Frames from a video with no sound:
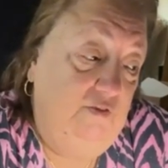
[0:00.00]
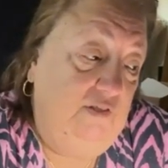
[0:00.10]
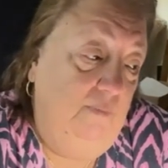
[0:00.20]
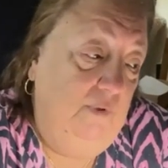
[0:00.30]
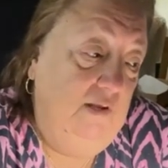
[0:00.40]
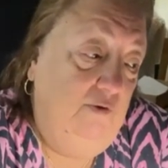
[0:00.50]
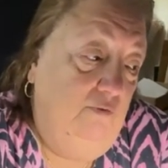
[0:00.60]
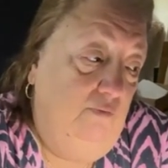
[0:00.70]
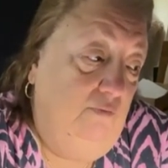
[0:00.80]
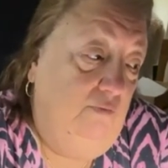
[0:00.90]
either
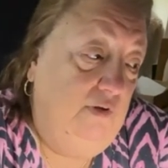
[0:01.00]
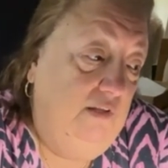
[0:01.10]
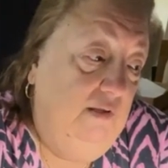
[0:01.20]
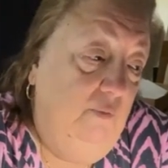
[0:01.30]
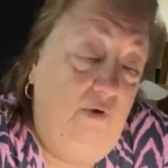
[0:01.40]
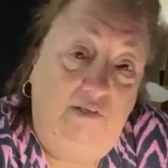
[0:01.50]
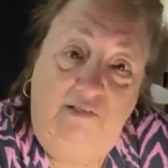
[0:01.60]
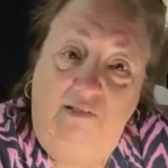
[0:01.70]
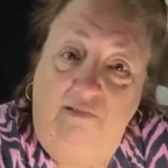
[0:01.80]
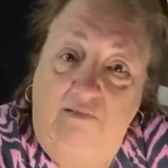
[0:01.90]
somebody who really wants